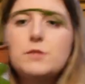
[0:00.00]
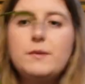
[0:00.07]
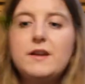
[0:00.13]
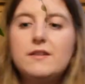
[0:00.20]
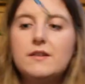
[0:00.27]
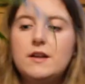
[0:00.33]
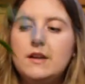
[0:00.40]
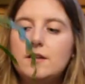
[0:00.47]

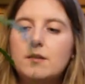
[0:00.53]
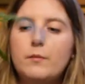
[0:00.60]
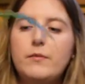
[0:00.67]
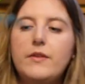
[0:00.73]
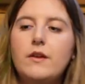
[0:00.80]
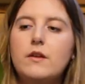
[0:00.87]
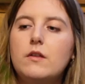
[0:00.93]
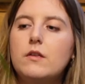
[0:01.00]
basically
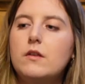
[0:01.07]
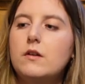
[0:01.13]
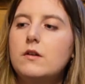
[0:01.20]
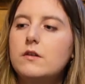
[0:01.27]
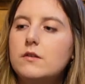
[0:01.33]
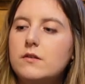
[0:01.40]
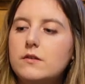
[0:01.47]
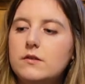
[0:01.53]
something
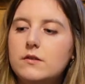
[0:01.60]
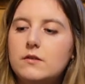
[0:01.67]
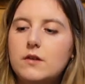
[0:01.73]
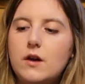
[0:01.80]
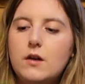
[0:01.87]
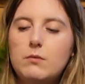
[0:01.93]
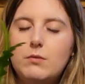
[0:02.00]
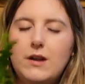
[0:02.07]
that's,
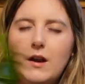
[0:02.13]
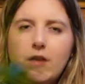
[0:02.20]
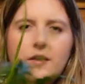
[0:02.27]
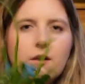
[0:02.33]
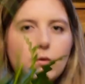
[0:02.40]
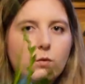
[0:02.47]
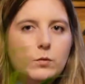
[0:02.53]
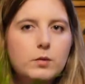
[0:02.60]
well, I
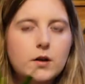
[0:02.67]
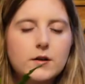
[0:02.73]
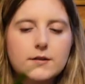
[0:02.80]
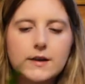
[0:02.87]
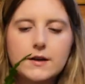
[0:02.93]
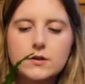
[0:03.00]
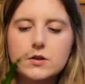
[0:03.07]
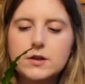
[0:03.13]
think all plants
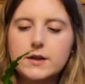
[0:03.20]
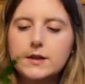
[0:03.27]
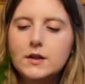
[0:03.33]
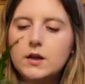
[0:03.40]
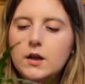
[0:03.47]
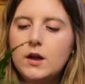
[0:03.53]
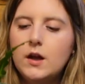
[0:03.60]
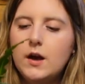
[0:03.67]
actually,
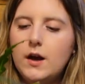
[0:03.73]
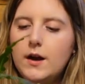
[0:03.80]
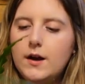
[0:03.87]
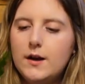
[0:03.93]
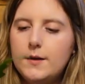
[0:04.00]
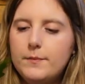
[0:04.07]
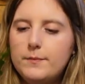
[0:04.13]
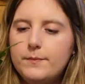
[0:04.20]

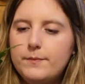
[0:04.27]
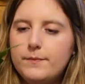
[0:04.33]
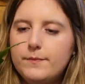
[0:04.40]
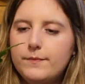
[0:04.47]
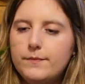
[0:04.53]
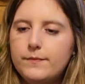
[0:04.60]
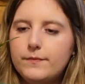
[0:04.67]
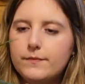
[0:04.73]
but
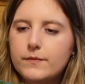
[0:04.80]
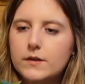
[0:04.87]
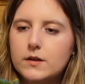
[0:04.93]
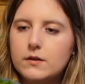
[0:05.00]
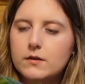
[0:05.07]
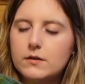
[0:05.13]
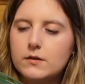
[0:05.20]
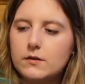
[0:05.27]

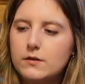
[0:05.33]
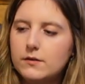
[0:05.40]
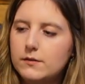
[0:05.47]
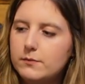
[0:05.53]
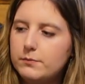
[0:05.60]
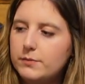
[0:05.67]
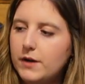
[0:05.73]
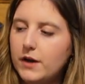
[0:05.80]

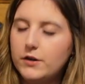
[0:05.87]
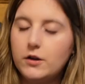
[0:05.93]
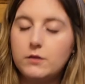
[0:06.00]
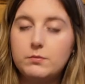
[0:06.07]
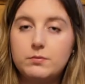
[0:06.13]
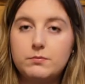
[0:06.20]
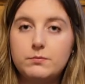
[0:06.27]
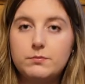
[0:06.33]
I know
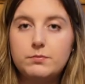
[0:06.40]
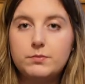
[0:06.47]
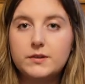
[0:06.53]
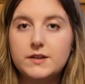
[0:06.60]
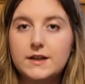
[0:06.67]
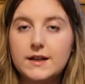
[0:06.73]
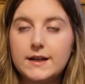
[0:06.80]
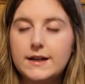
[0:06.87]

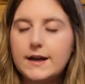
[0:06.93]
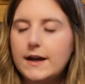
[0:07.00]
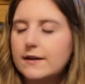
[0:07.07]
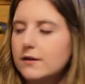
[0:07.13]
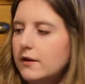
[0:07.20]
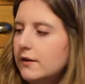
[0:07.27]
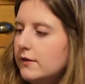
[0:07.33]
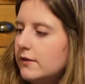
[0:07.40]
particularly
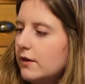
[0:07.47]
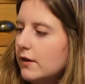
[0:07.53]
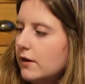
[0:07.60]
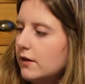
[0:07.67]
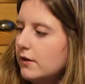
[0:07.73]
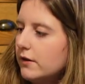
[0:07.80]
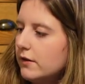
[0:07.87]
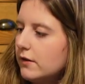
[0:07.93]
cacti and
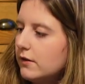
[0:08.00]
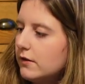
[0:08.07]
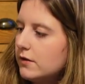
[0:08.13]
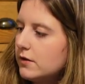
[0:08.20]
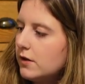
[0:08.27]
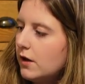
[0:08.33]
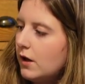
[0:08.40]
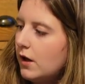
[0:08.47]

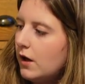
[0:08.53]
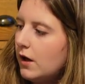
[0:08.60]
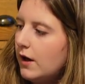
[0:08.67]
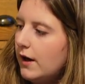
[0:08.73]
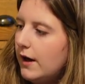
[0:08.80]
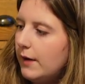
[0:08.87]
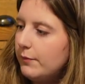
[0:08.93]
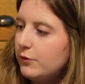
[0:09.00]
succulent
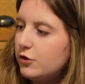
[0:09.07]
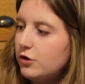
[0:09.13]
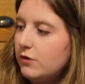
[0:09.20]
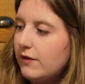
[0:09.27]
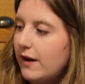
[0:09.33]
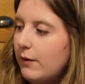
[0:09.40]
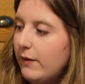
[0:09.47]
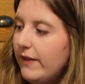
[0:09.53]
do
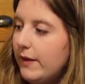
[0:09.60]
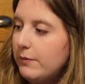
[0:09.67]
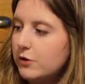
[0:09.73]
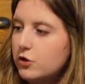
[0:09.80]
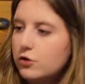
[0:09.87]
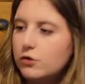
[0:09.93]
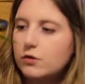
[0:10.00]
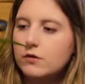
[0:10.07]
that when they're
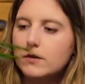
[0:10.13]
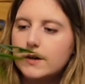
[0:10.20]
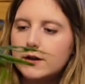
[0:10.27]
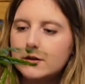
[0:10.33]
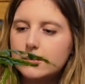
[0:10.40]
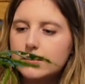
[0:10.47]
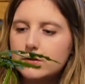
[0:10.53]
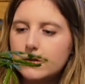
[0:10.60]

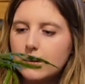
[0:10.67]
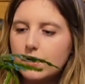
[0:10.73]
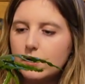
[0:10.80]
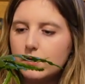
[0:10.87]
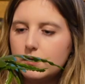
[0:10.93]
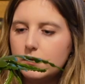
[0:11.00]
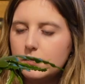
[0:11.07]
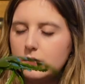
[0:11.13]
maturing,
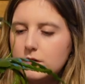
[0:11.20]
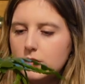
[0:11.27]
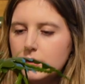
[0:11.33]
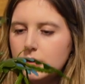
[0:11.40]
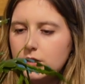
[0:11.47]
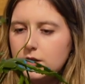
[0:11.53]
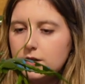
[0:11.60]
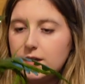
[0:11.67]
so
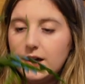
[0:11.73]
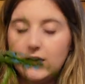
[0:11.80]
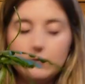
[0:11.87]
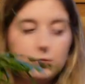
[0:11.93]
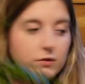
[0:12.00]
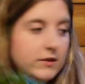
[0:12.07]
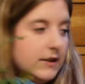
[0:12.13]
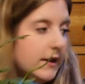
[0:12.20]
yeah,
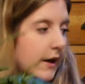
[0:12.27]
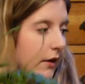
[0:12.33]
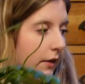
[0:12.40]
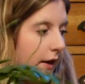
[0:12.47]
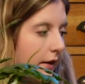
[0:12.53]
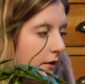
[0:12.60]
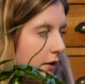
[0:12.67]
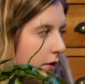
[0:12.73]
we'll see how
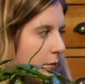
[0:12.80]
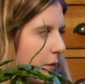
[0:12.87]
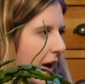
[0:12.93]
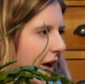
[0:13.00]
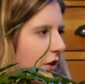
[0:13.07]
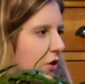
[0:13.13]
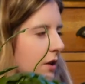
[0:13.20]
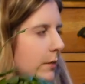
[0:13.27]
that does. But
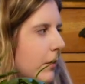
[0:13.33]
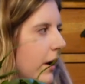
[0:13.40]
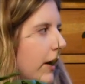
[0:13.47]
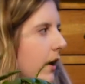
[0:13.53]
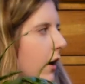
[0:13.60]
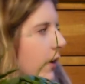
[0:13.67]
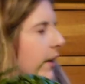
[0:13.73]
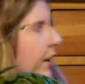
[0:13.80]
actually
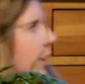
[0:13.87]
I think